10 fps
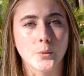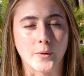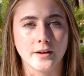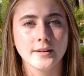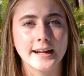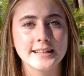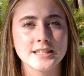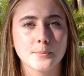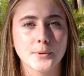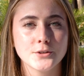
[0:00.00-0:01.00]
Well, it's
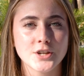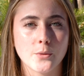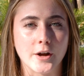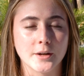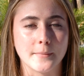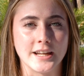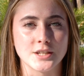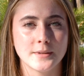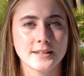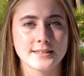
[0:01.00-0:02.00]
an approach at water
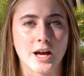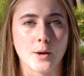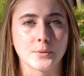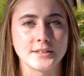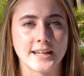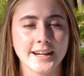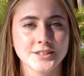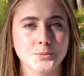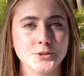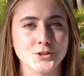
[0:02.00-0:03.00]
management to help
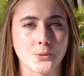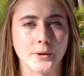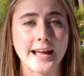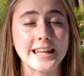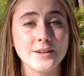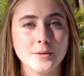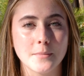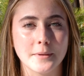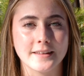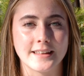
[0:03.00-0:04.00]
protect, restore, and even
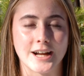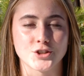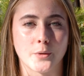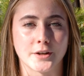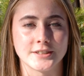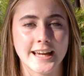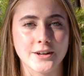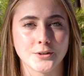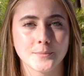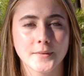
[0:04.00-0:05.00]
mimic the natural water
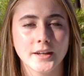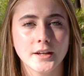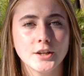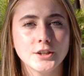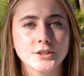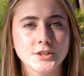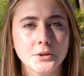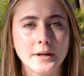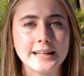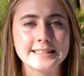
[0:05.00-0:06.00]
cycle.
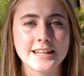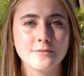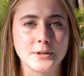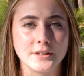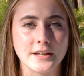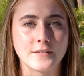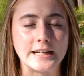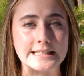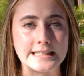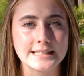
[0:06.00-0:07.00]
So instead of building, for
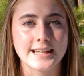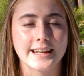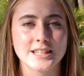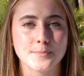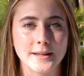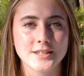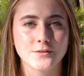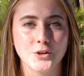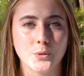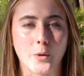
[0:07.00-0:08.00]
instance, an
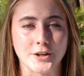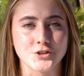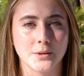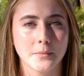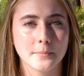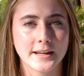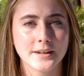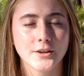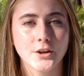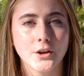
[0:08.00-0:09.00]
expensive new water treatment
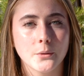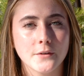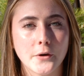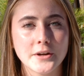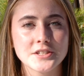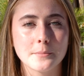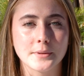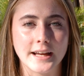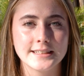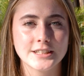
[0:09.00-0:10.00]
plant, we focus on
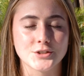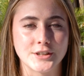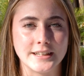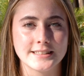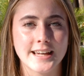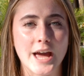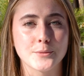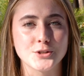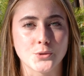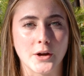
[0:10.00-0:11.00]
planting trees
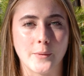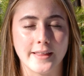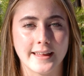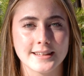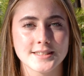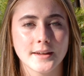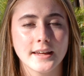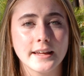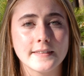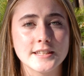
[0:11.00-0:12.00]
and restoring wetlands.
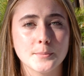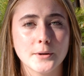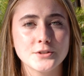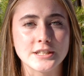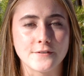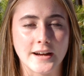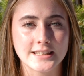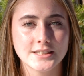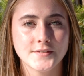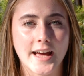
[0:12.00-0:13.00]
This approach is
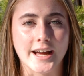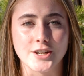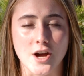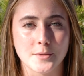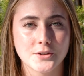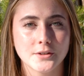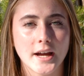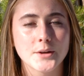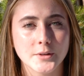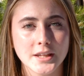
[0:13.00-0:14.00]
effective, economical,
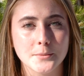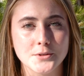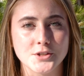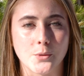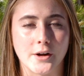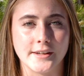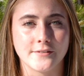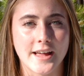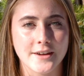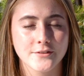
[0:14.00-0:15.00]
and really boosts the quality
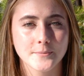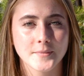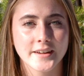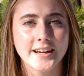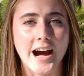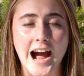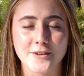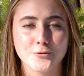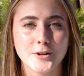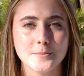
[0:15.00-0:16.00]
of life.
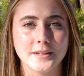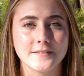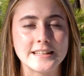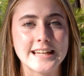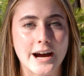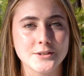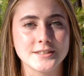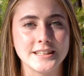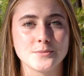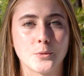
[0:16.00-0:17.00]
I, for one, believe that
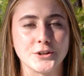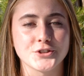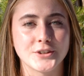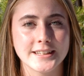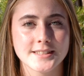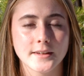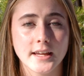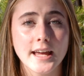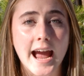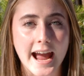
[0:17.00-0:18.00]
Taos needs more trees.
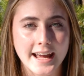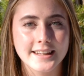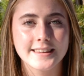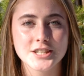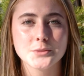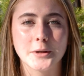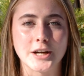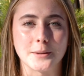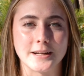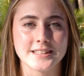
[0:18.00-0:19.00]
And this is where
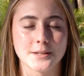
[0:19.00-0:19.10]
curb cuts